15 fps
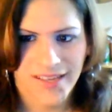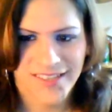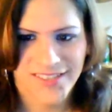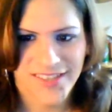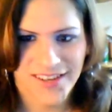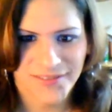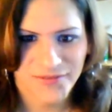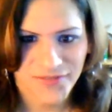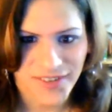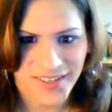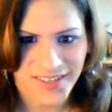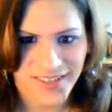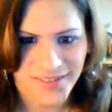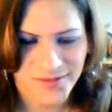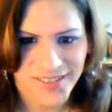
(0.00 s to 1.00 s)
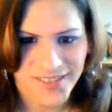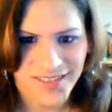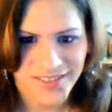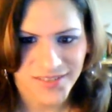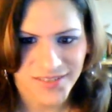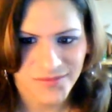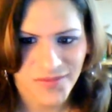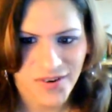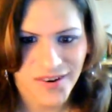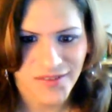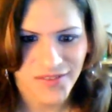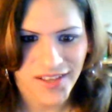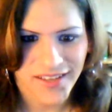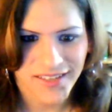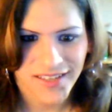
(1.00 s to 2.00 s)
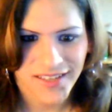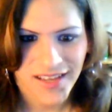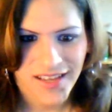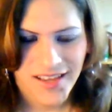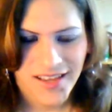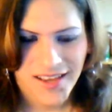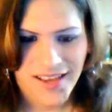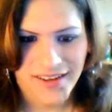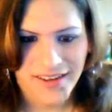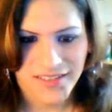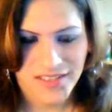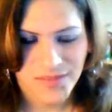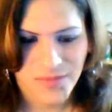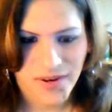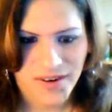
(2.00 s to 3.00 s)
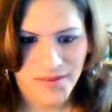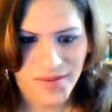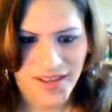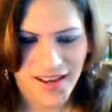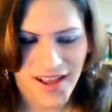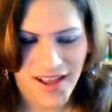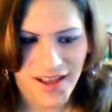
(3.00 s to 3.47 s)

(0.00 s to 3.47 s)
it's kind of funny. It was actually more of like an experiment.